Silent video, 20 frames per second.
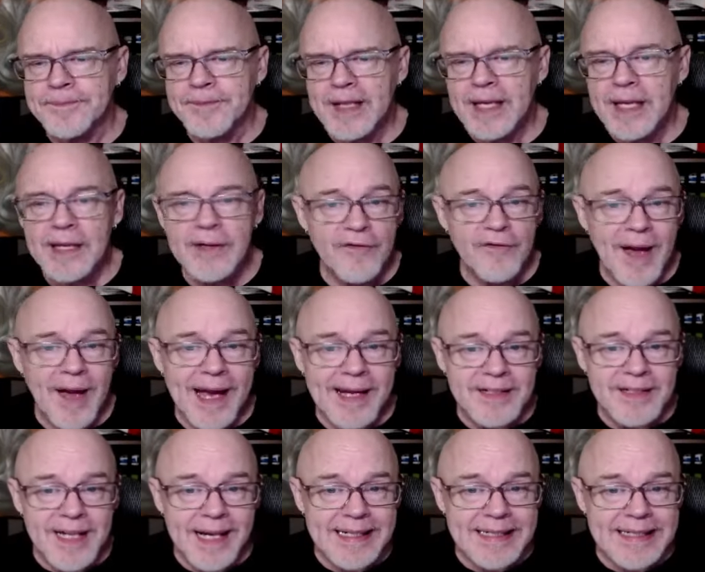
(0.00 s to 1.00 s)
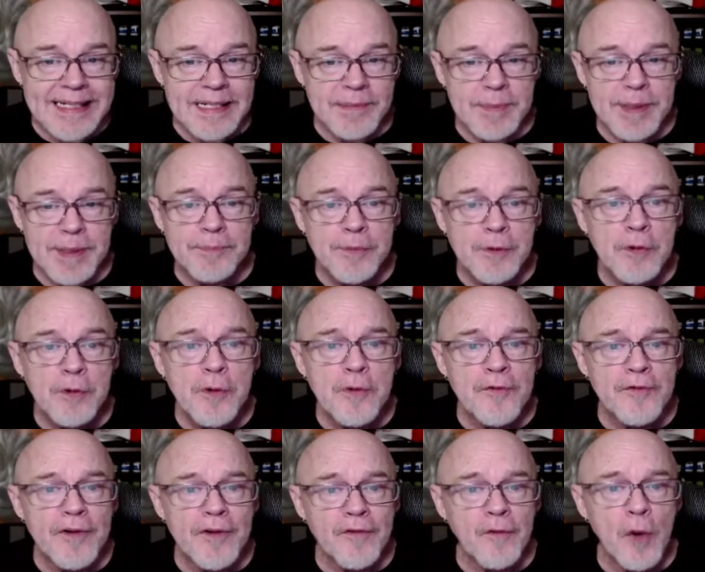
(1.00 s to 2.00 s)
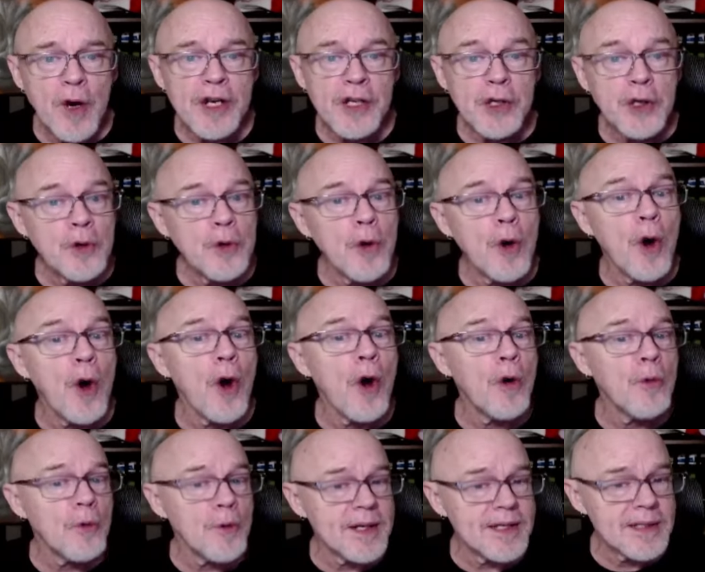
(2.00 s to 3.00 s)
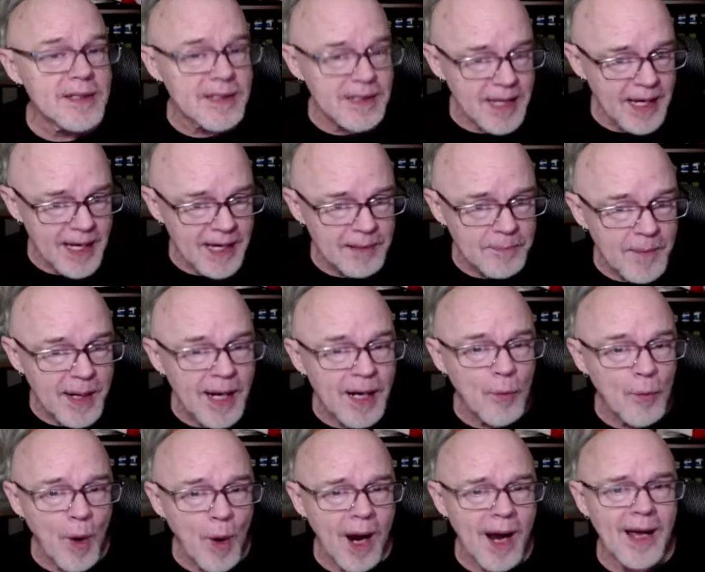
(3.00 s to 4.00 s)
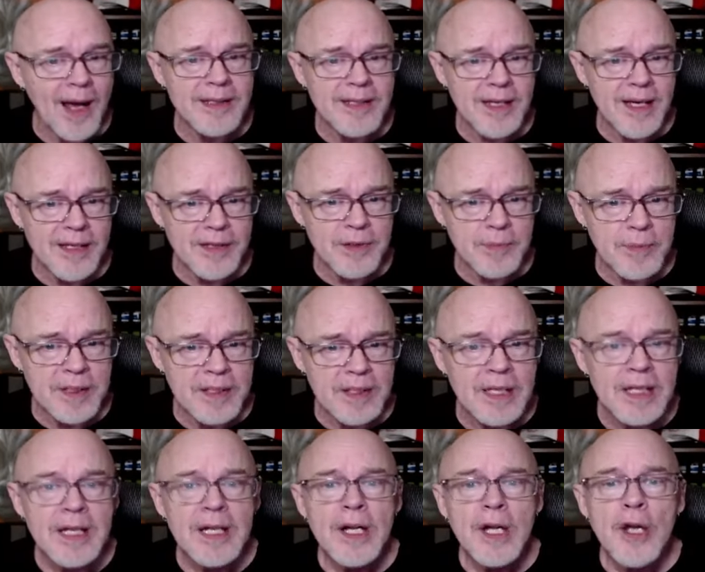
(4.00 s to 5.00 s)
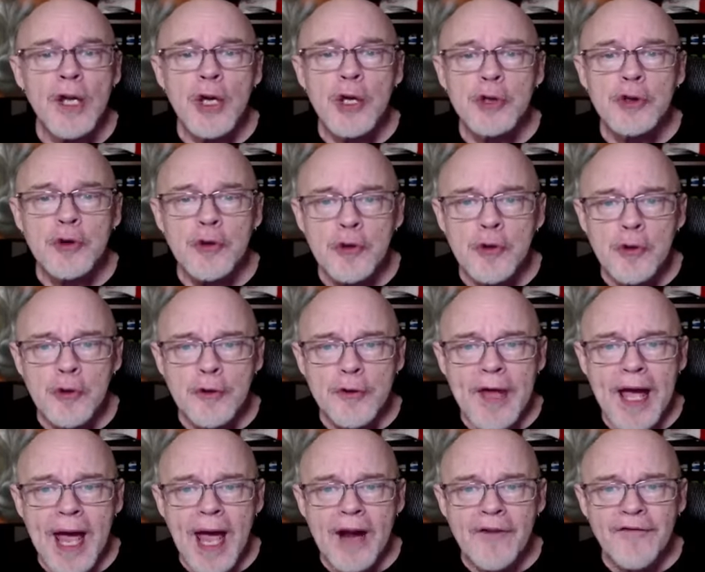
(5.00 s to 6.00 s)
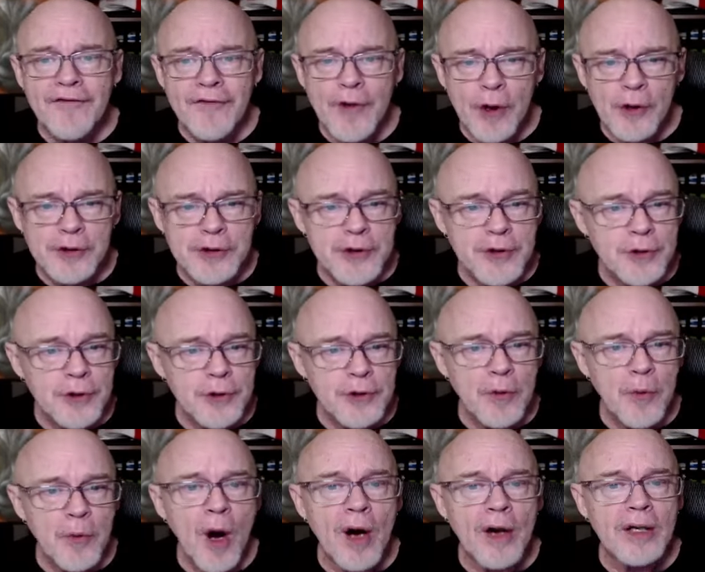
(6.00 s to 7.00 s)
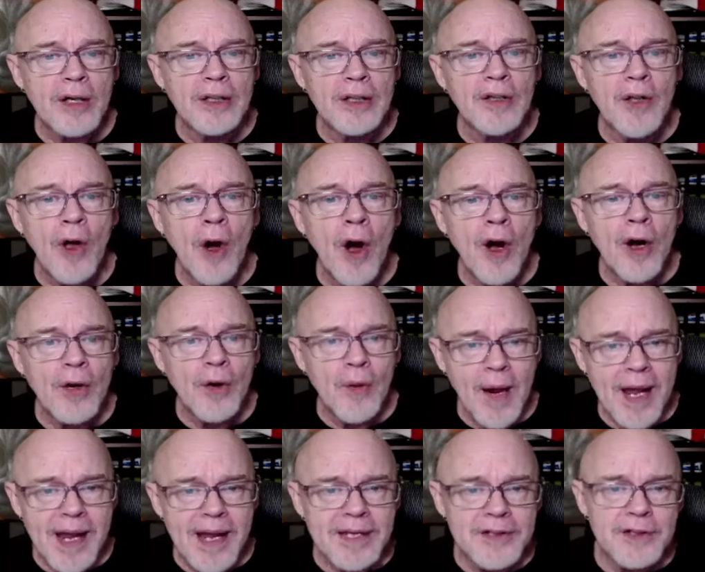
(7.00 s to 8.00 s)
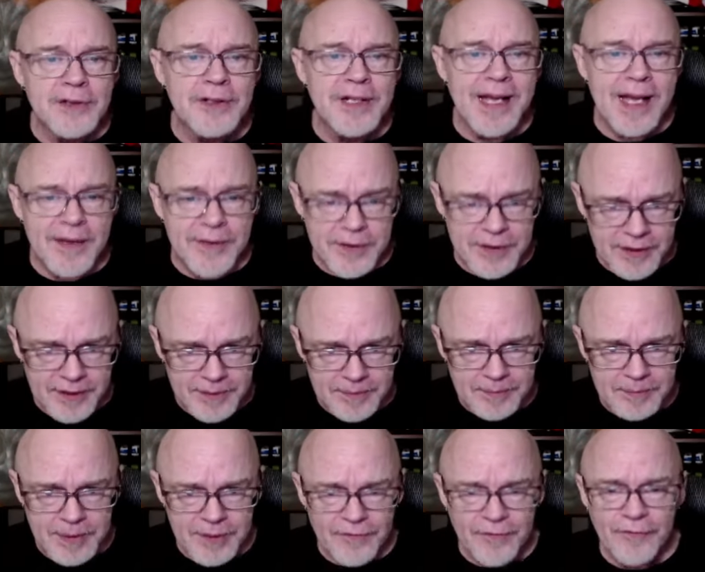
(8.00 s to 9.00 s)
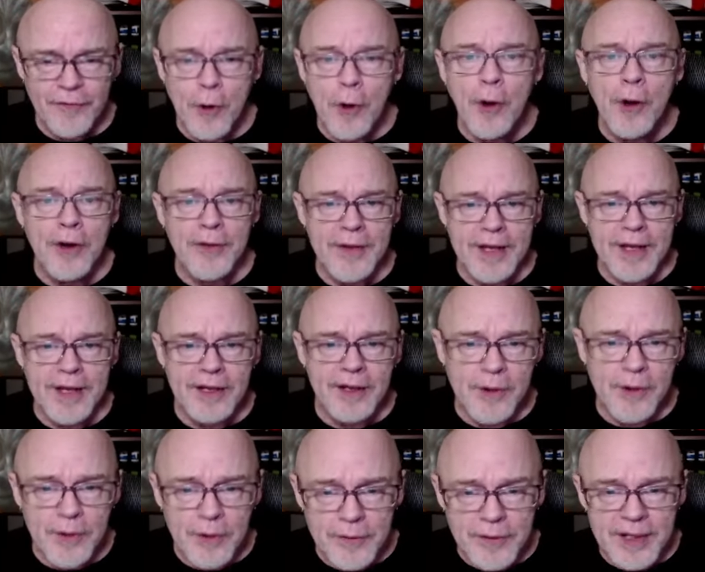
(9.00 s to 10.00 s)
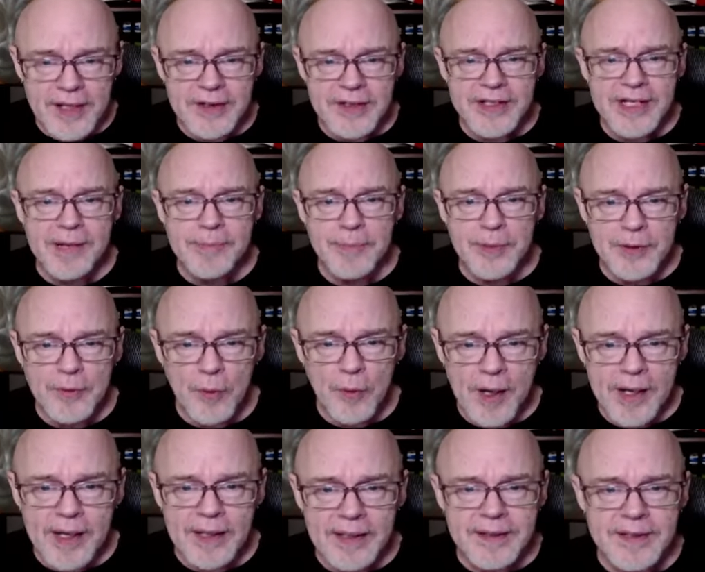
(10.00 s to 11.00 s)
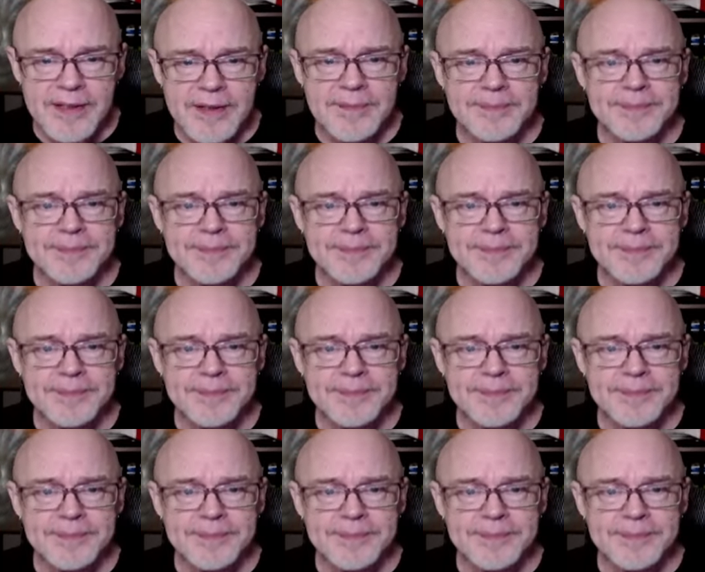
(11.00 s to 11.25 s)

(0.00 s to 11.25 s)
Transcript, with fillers: In fact, I deem it proof of what you always say, my wise husband. Truth and falsehood walk a long way together before they go their separate ways.